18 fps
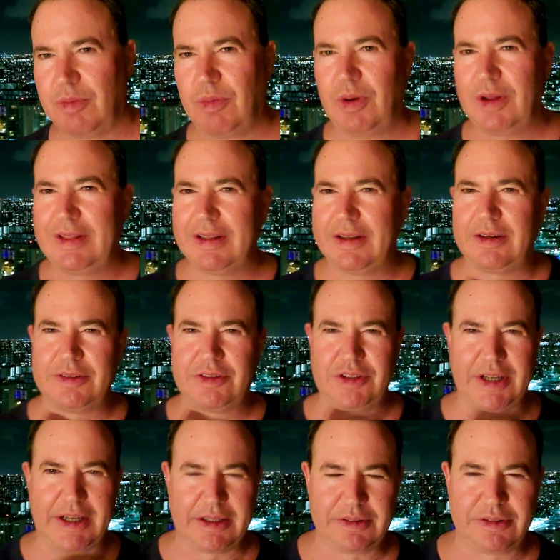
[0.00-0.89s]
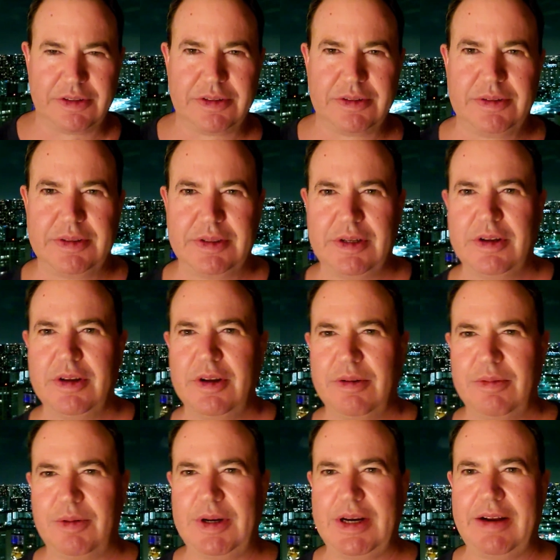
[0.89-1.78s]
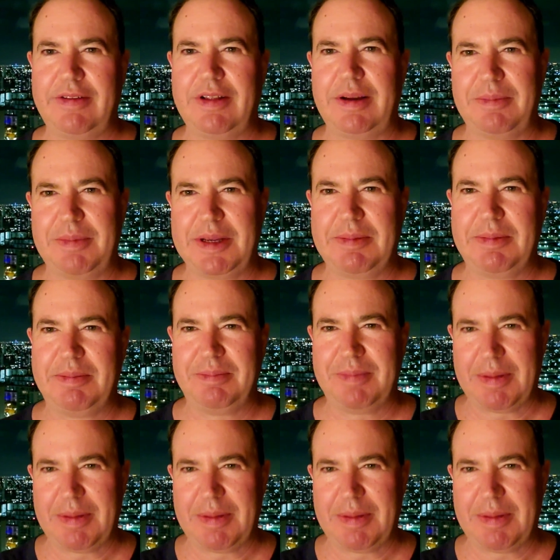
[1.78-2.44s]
one little change, whatever that may. Be.